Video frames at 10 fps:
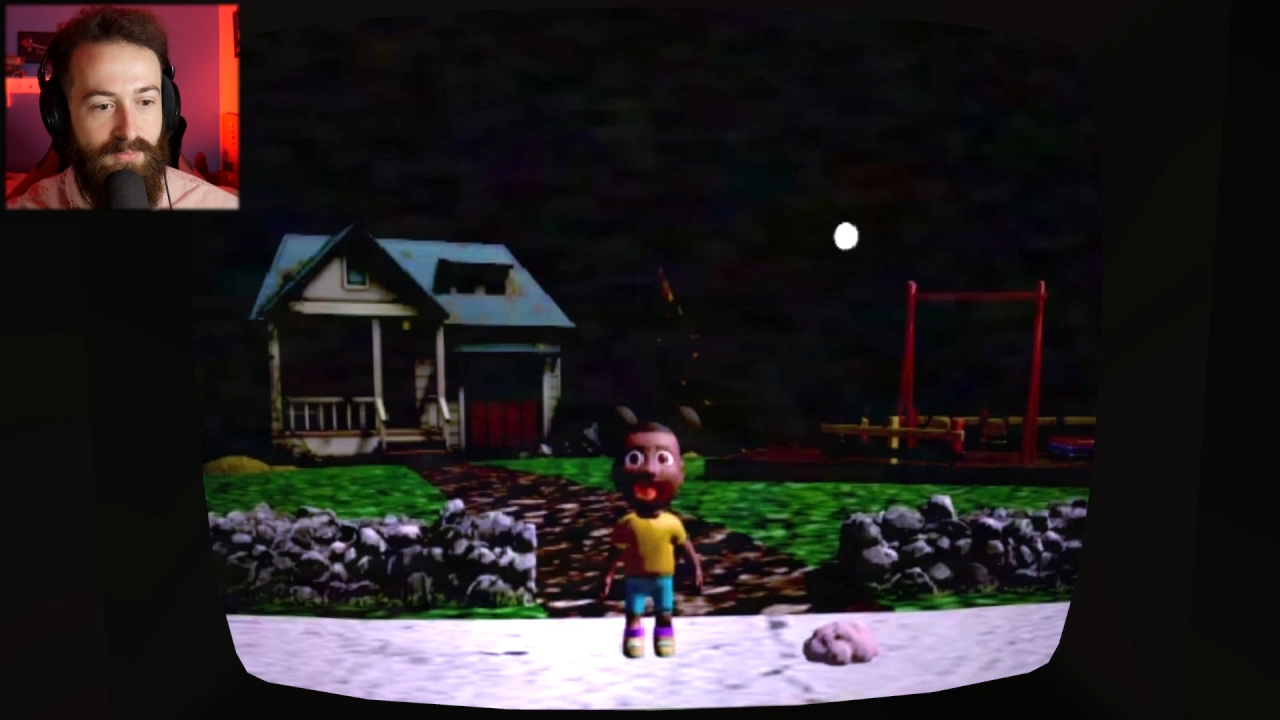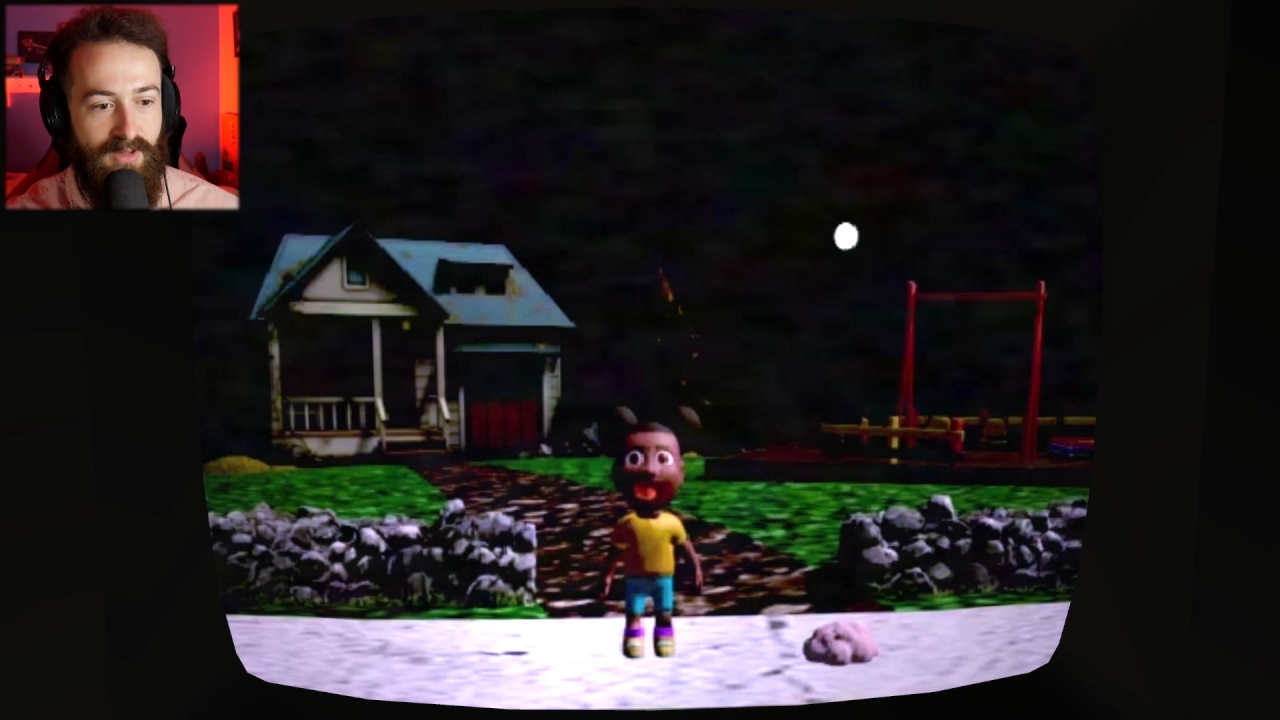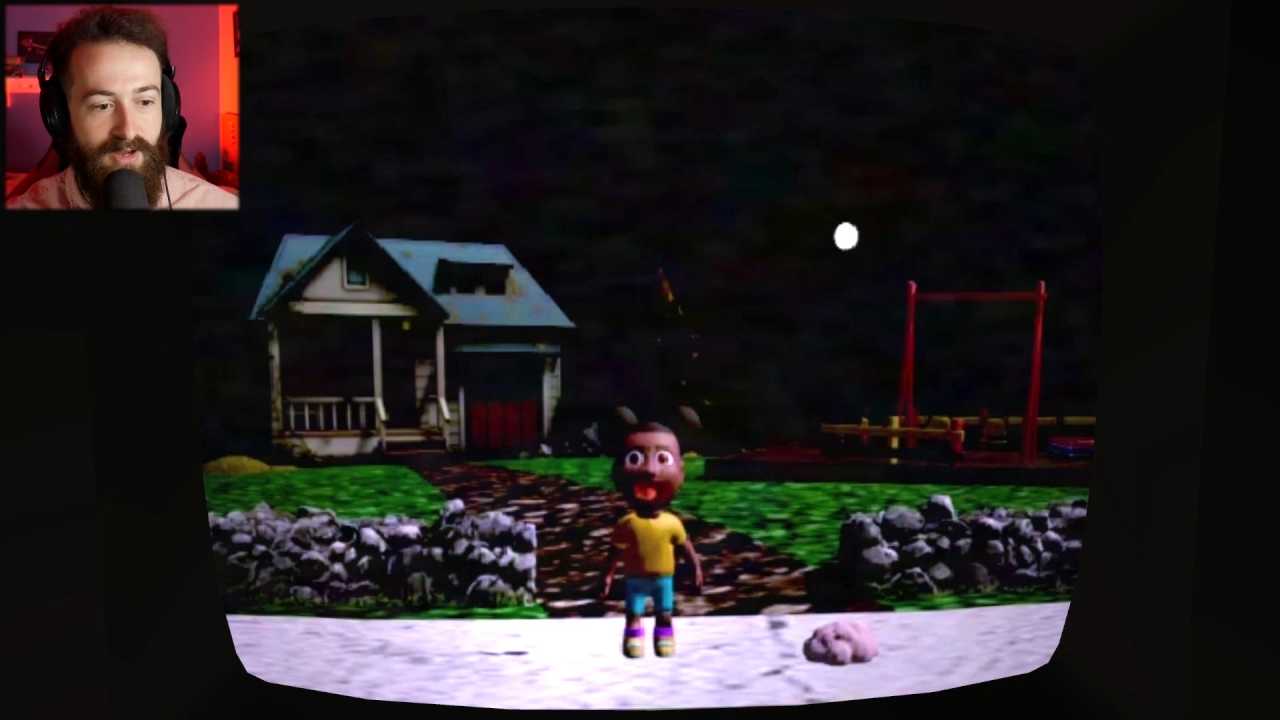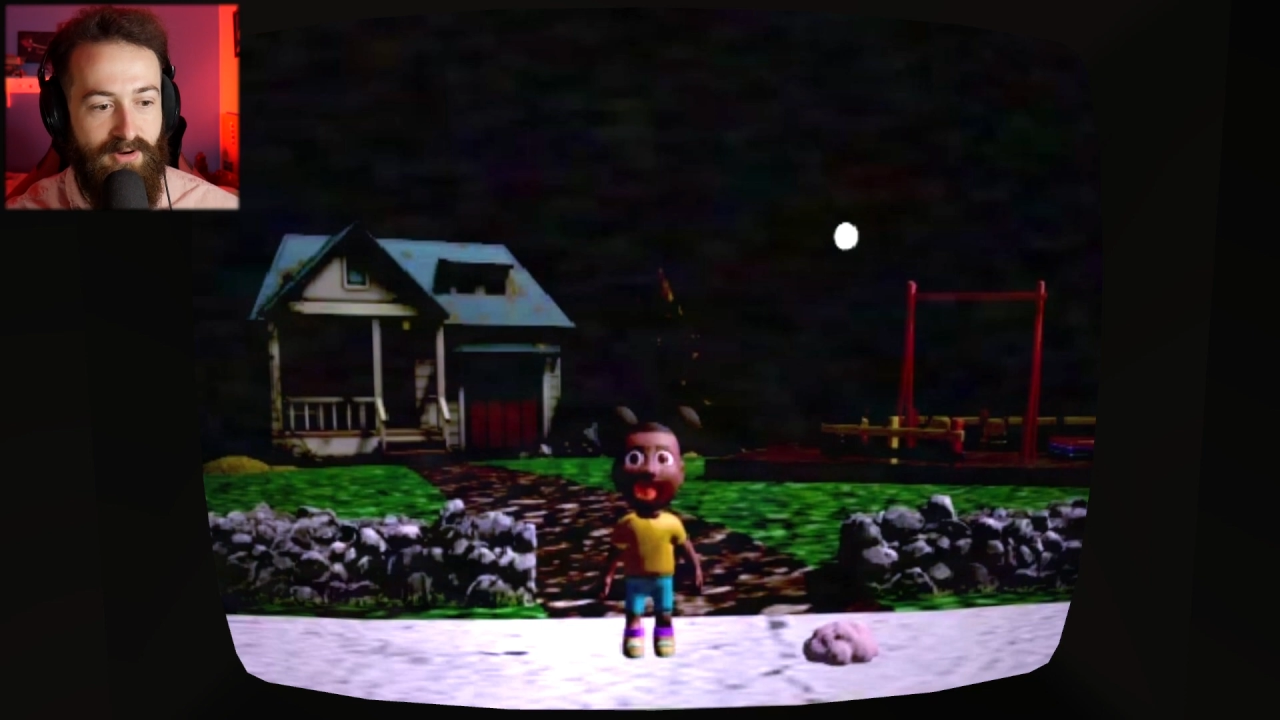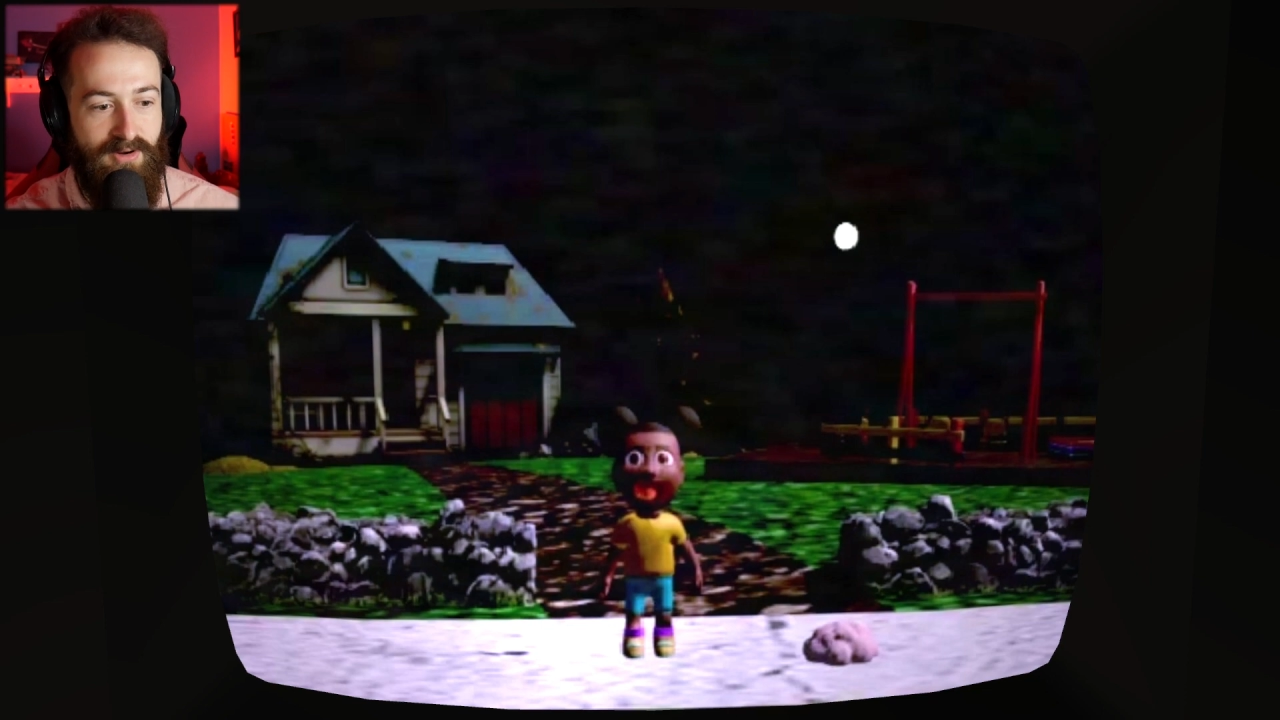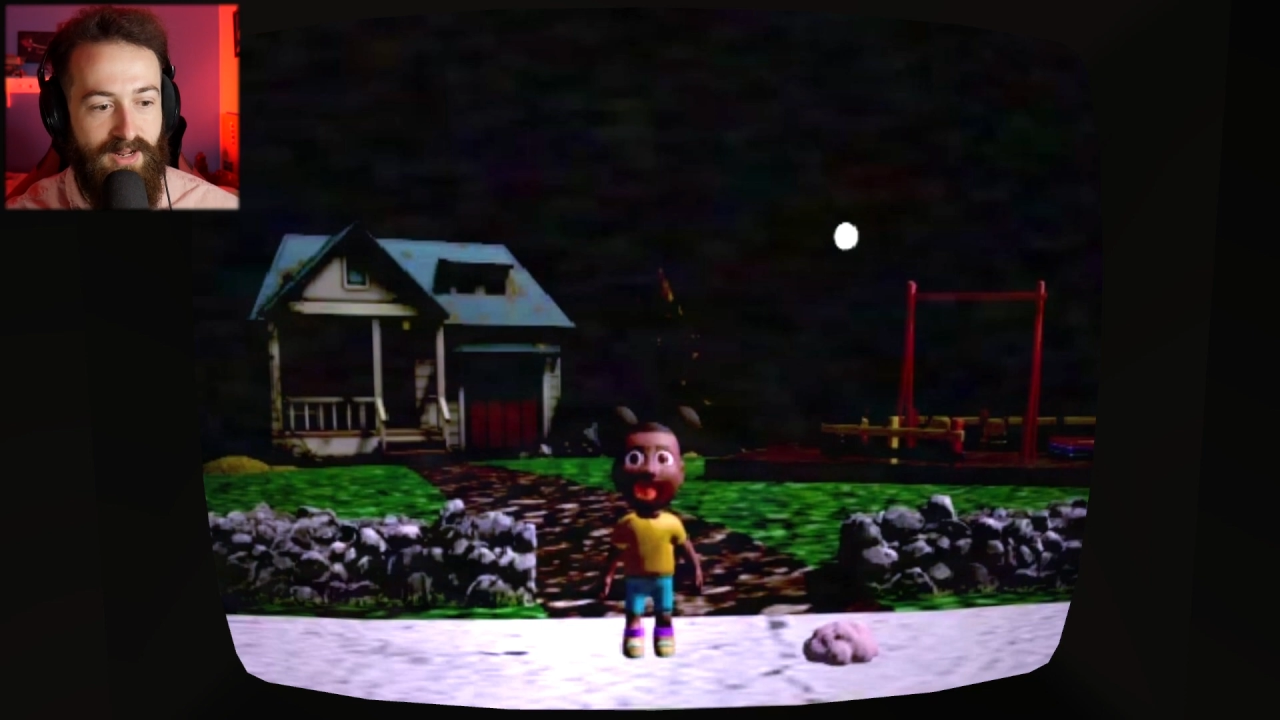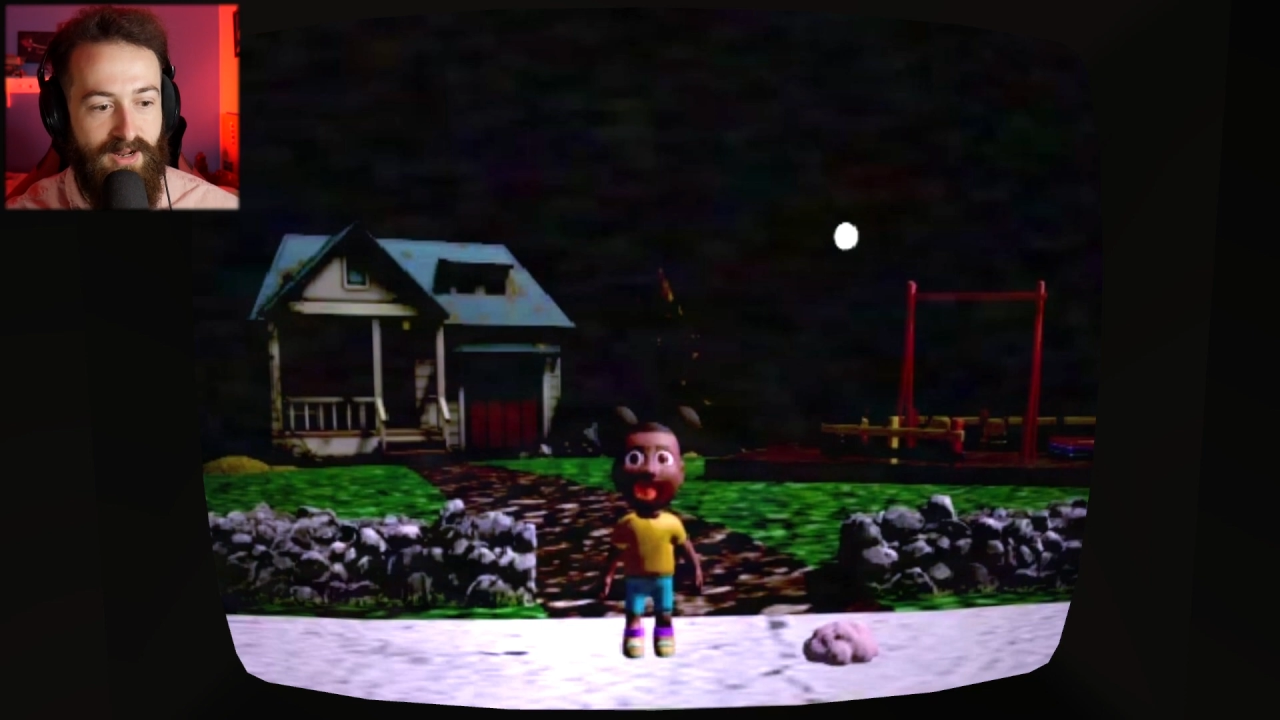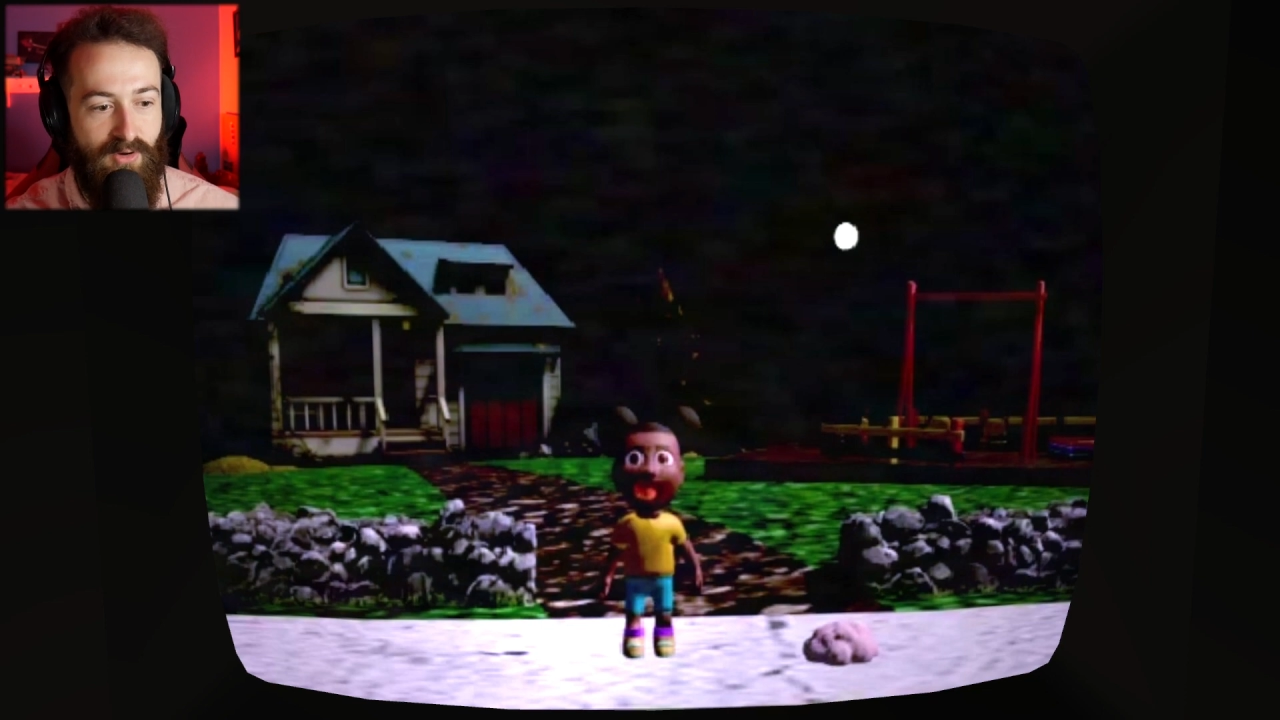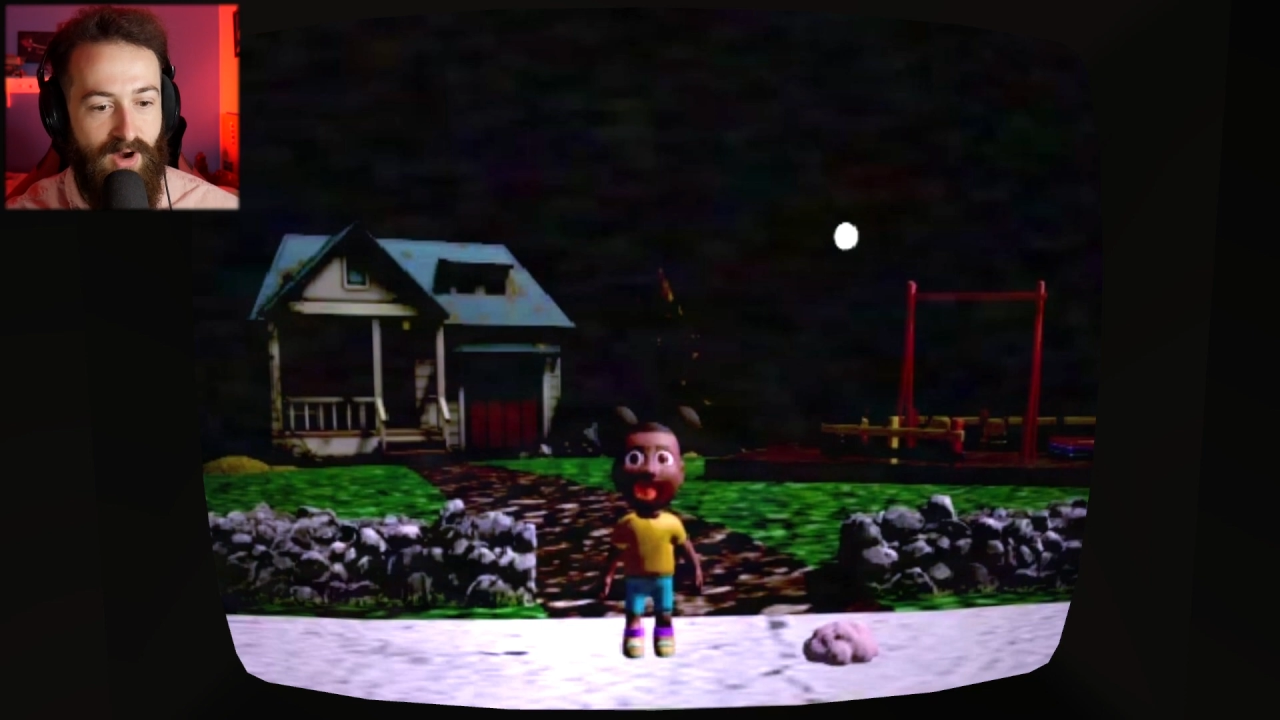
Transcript: playground and it